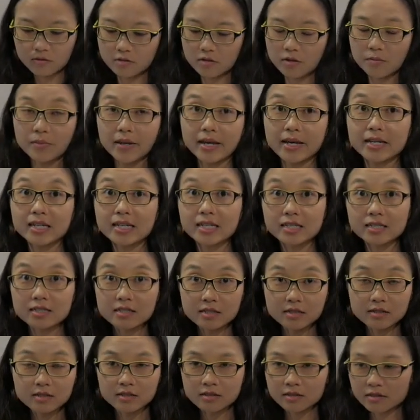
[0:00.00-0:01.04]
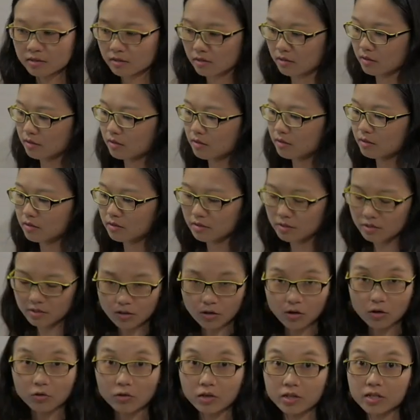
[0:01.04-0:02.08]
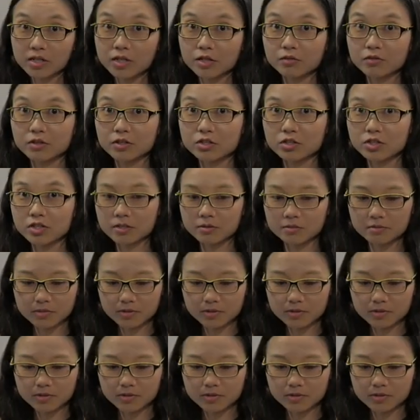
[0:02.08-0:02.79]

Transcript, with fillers: the blanket. Mm. So it's the